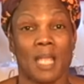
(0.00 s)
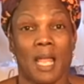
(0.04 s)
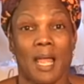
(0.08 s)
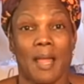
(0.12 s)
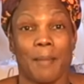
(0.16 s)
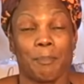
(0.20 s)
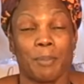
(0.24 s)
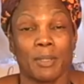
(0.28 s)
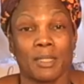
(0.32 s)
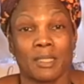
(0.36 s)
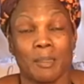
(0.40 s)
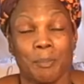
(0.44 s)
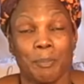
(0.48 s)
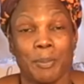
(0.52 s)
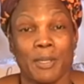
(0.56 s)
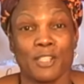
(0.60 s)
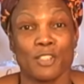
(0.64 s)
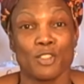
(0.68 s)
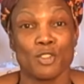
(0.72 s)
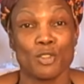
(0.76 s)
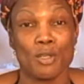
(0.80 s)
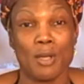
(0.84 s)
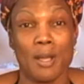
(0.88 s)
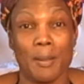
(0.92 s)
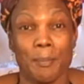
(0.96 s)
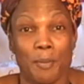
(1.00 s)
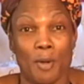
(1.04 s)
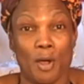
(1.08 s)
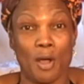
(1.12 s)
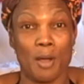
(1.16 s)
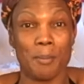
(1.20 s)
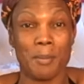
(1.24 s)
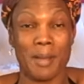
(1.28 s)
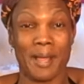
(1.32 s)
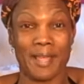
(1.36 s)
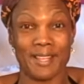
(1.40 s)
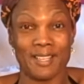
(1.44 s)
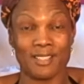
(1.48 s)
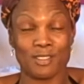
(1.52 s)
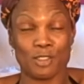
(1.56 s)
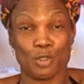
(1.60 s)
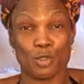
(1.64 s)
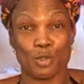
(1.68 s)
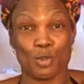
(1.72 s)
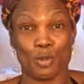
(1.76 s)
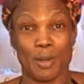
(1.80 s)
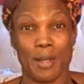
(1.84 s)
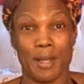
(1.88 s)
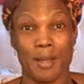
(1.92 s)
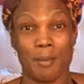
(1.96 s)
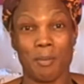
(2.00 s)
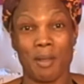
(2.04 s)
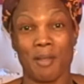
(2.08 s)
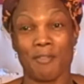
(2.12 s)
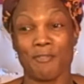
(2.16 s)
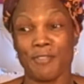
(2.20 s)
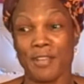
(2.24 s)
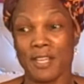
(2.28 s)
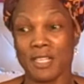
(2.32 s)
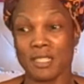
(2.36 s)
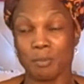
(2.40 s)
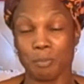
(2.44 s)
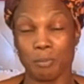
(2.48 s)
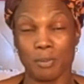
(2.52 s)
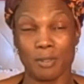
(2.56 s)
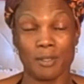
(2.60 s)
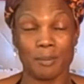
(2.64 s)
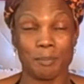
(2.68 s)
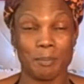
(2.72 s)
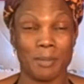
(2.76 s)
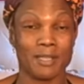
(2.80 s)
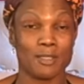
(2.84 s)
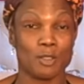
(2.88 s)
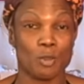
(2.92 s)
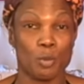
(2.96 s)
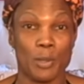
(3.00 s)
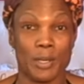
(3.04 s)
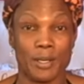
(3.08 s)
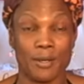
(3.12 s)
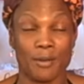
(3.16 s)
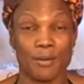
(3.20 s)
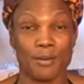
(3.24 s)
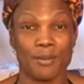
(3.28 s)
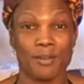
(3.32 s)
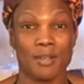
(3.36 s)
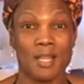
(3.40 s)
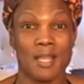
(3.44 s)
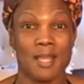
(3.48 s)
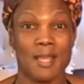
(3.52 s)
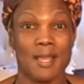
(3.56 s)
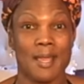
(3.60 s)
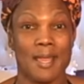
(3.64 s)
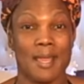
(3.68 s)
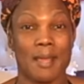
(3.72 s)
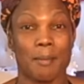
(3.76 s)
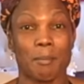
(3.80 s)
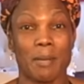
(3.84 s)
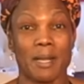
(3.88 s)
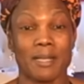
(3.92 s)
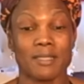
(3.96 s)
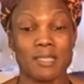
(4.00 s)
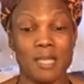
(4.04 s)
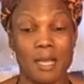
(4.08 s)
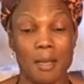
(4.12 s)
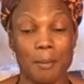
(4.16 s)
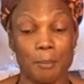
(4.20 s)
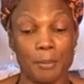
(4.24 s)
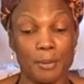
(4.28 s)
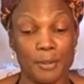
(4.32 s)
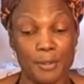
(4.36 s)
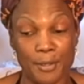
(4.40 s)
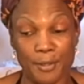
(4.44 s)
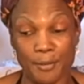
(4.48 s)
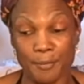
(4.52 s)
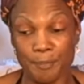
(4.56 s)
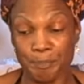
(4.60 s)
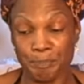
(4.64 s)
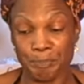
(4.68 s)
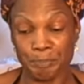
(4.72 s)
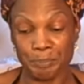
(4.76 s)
I put the picture up on my Instagram, my Facebook, my Twitter, and my Tumblr.